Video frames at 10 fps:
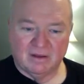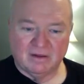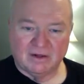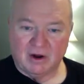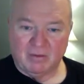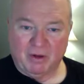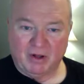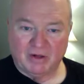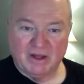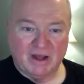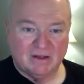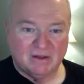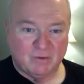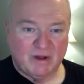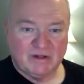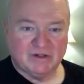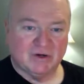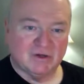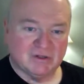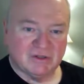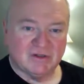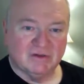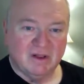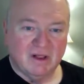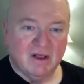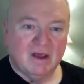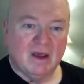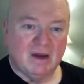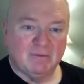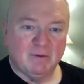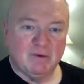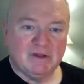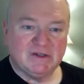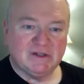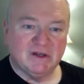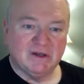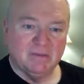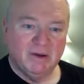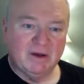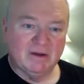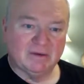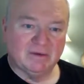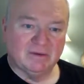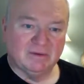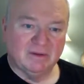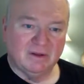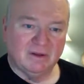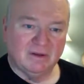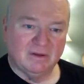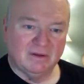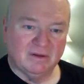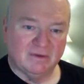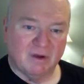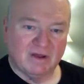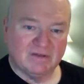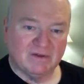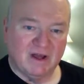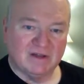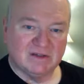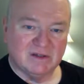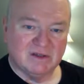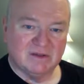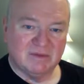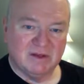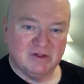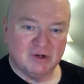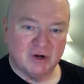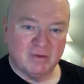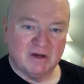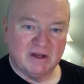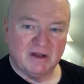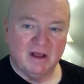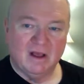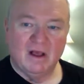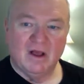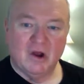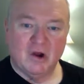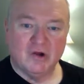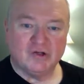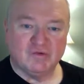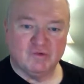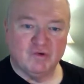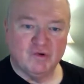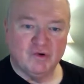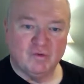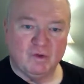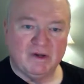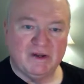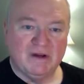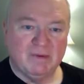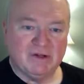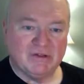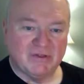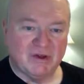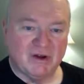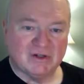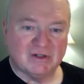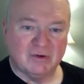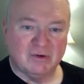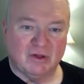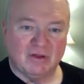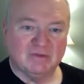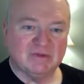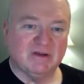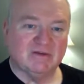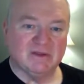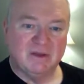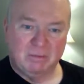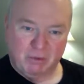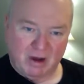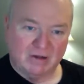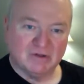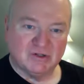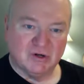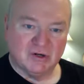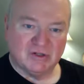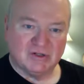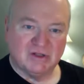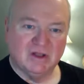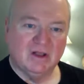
Garibaldi had the red shirts. And when we study about the rise of Nazism in Germany, Ernst Rühn will lead a bunch of thugs who call themselves the Brown Shirts.